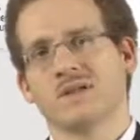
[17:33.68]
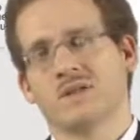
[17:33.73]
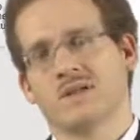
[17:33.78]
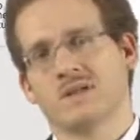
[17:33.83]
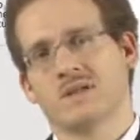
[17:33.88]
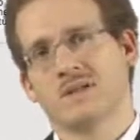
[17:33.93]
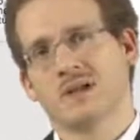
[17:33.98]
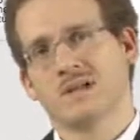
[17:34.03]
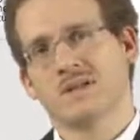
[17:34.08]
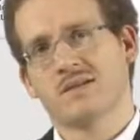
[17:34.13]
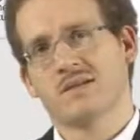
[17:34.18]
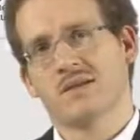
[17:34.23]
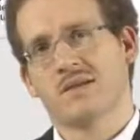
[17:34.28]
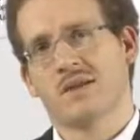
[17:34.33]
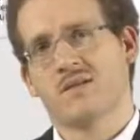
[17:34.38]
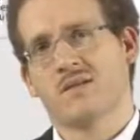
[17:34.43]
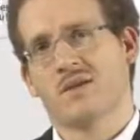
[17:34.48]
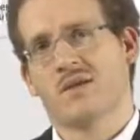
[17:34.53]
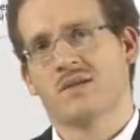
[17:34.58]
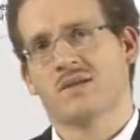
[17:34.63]
Does the
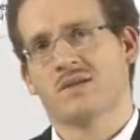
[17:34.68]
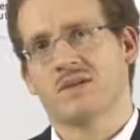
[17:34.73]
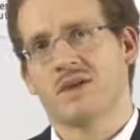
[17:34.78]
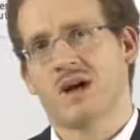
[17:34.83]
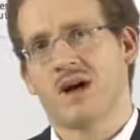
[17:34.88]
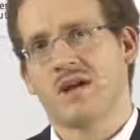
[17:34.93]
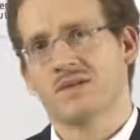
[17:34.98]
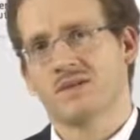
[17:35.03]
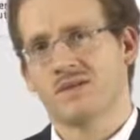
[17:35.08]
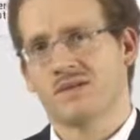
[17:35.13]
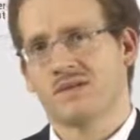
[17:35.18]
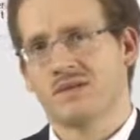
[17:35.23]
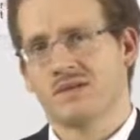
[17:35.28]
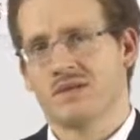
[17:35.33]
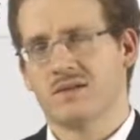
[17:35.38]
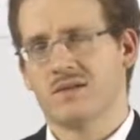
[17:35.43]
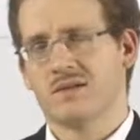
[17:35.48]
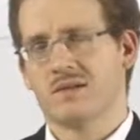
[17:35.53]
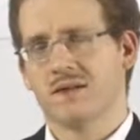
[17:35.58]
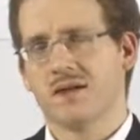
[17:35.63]
number of tasks
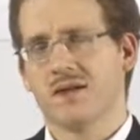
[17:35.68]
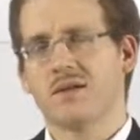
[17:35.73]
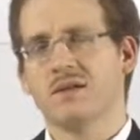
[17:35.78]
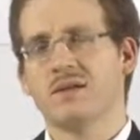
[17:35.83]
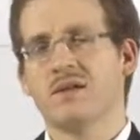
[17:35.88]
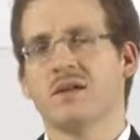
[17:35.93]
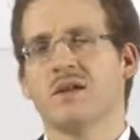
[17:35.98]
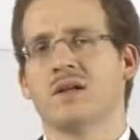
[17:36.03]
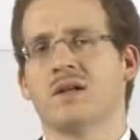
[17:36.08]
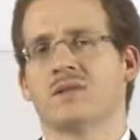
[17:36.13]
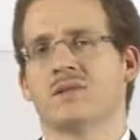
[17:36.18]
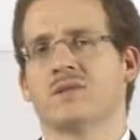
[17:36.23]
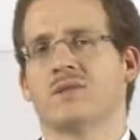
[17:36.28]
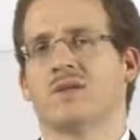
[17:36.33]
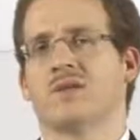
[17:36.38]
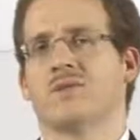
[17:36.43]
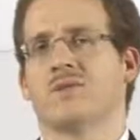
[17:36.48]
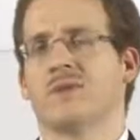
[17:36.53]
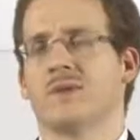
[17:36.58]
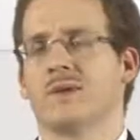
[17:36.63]
still scale? So
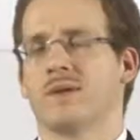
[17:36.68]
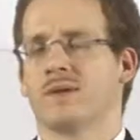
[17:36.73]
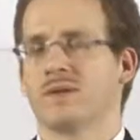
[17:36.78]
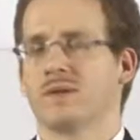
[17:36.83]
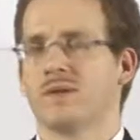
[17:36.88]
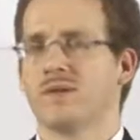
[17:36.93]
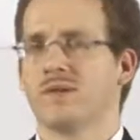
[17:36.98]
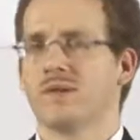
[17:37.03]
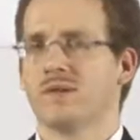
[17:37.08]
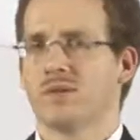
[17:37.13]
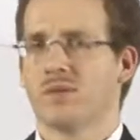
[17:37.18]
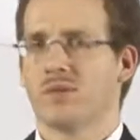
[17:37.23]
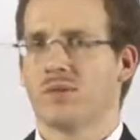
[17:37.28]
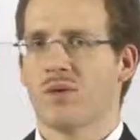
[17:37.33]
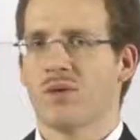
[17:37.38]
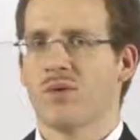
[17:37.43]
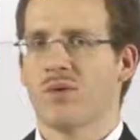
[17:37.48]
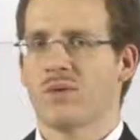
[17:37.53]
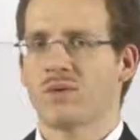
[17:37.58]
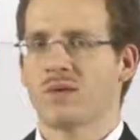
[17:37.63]
if we increase the
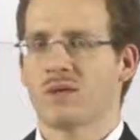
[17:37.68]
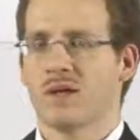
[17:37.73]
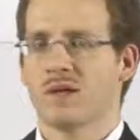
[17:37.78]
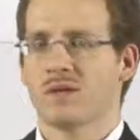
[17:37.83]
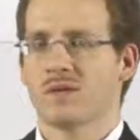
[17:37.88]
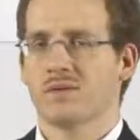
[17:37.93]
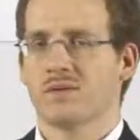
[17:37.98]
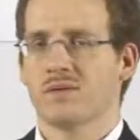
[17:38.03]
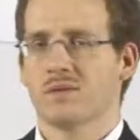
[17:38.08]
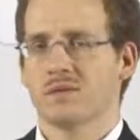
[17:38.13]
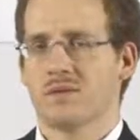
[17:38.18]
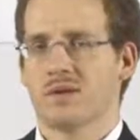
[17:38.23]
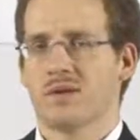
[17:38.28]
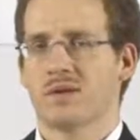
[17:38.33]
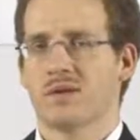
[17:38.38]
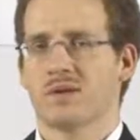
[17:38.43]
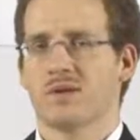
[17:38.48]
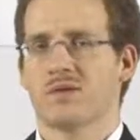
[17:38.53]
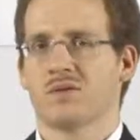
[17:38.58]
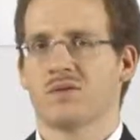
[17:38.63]
problem size,
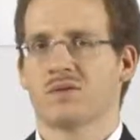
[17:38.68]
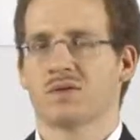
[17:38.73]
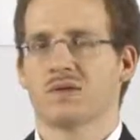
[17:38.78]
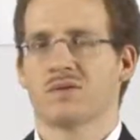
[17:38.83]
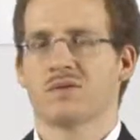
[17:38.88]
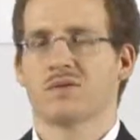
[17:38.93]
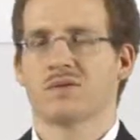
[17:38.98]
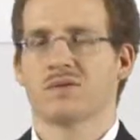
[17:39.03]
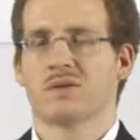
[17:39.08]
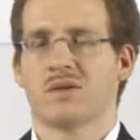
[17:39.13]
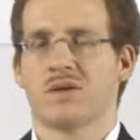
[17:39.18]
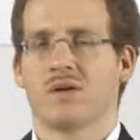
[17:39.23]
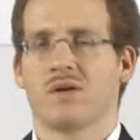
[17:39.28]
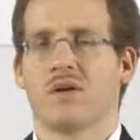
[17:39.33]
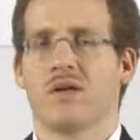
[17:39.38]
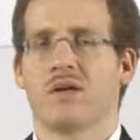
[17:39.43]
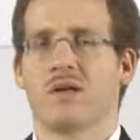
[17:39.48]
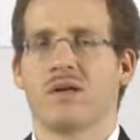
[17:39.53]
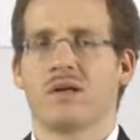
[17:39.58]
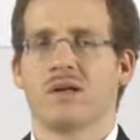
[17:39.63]
thinking in Gustafson's
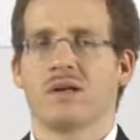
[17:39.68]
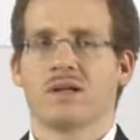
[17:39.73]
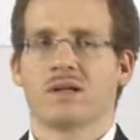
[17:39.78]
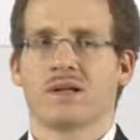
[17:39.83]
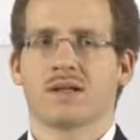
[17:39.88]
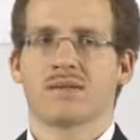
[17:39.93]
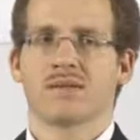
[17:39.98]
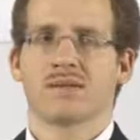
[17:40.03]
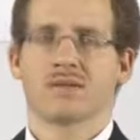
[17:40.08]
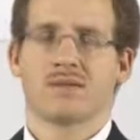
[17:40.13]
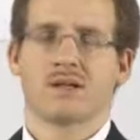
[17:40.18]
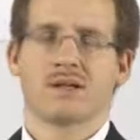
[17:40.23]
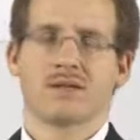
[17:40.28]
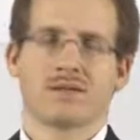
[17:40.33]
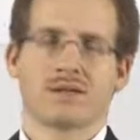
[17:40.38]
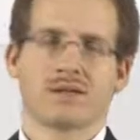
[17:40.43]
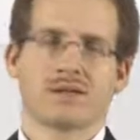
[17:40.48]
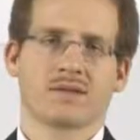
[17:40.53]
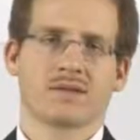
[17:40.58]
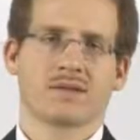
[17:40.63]
law, does this
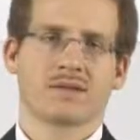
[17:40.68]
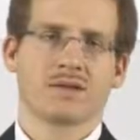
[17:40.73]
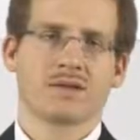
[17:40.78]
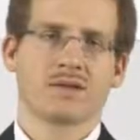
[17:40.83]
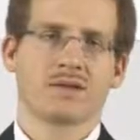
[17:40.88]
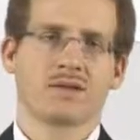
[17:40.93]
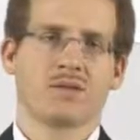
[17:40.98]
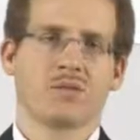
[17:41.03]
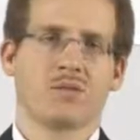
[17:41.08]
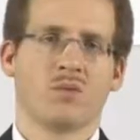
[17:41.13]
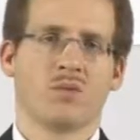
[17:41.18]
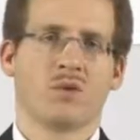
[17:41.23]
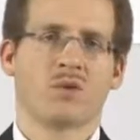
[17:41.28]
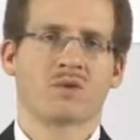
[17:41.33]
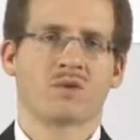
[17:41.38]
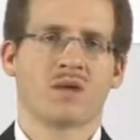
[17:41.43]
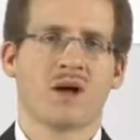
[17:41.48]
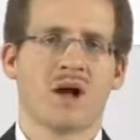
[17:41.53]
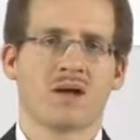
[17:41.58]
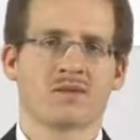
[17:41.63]
give us still more
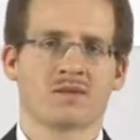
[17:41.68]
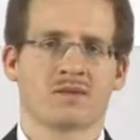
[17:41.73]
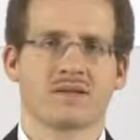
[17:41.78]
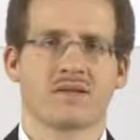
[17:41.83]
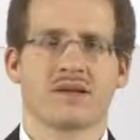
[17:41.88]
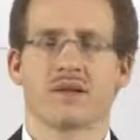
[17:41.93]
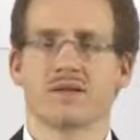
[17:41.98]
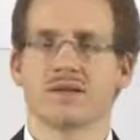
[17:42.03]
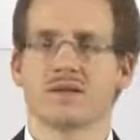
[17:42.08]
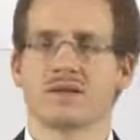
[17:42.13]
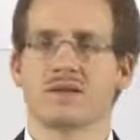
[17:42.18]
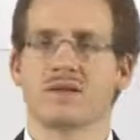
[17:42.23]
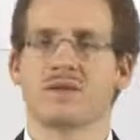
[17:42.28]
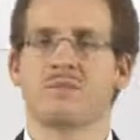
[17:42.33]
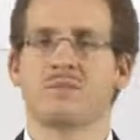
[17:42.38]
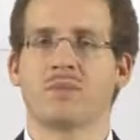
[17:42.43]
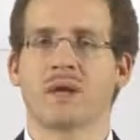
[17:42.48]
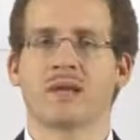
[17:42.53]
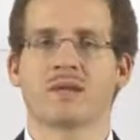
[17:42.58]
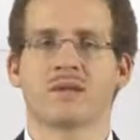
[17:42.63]
tasks that are
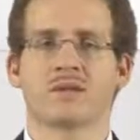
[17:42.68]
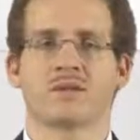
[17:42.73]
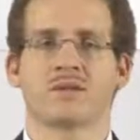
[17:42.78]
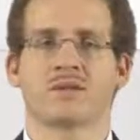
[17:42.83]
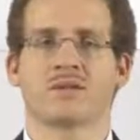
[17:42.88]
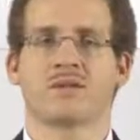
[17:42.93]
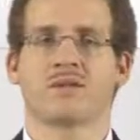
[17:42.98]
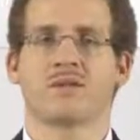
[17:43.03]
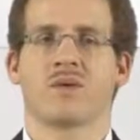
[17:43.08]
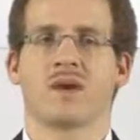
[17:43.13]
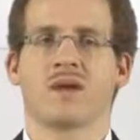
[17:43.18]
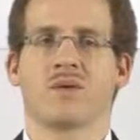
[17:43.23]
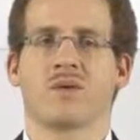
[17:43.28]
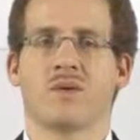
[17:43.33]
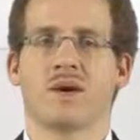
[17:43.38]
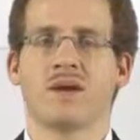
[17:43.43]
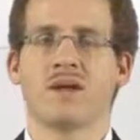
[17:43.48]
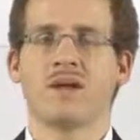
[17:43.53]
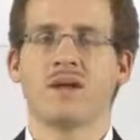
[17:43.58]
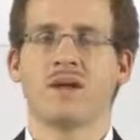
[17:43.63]
still balanced in the right
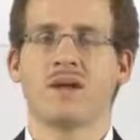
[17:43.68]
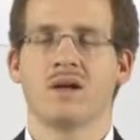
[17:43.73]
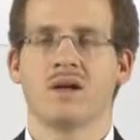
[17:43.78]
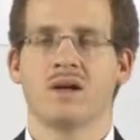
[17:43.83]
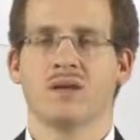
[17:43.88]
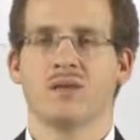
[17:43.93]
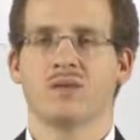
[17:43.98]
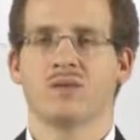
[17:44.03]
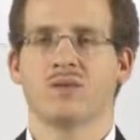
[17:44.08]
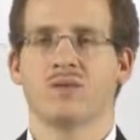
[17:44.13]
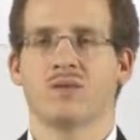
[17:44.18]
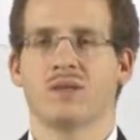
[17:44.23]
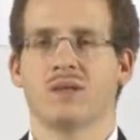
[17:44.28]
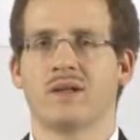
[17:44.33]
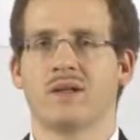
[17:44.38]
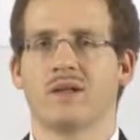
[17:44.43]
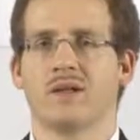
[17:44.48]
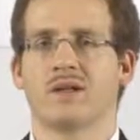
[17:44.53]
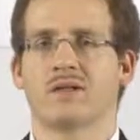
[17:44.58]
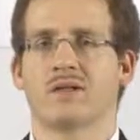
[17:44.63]
way? Or do we
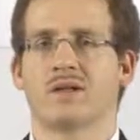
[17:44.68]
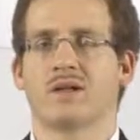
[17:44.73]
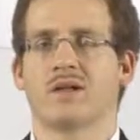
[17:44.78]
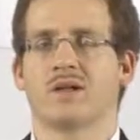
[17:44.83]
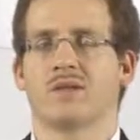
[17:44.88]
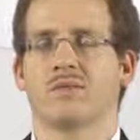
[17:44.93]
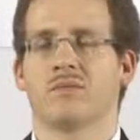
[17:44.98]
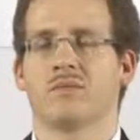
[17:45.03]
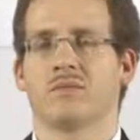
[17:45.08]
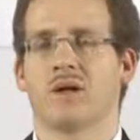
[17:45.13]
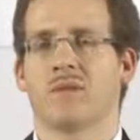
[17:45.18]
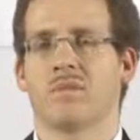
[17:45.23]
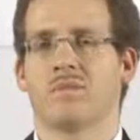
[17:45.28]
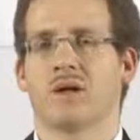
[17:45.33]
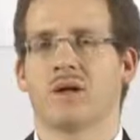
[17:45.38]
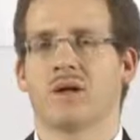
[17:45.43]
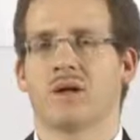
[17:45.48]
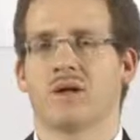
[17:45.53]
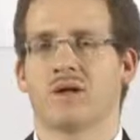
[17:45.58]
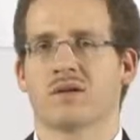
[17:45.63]
need a
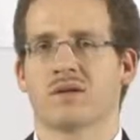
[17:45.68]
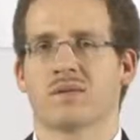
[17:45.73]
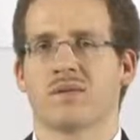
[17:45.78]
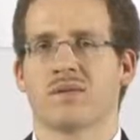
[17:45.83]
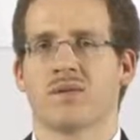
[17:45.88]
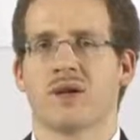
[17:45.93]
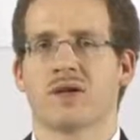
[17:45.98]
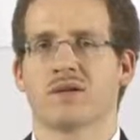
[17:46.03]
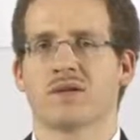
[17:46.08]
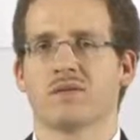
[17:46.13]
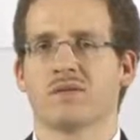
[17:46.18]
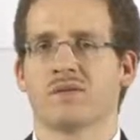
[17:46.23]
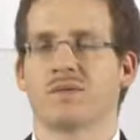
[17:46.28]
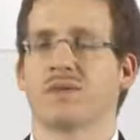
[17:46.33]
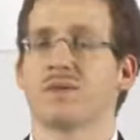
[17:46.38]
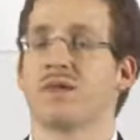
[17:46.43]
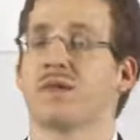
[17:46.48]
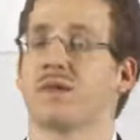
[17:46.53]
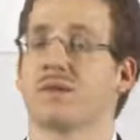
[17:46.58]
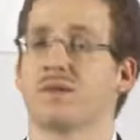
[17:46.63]
better agglomeration with
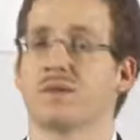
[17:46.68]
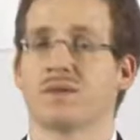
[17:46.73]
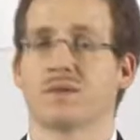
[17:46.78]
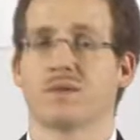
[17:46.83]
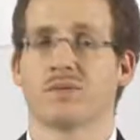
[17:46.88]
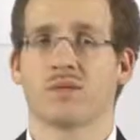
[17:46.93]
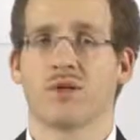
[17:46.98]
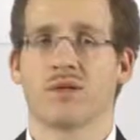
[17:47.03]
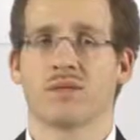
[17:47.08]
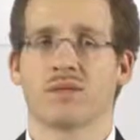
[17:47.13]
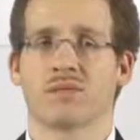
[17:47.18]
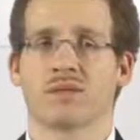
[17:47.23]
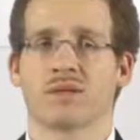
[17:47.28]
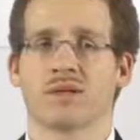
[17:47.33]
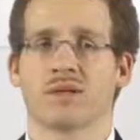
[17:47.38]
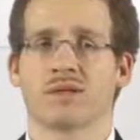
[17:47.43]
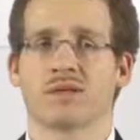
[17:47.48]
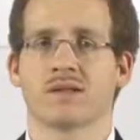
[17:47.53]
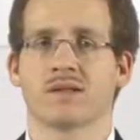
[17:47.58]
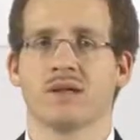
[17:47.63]
an increasing problem
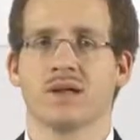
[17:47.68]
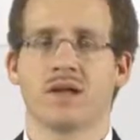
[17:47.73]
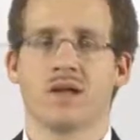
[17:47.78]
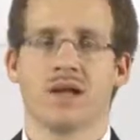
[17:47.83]
size?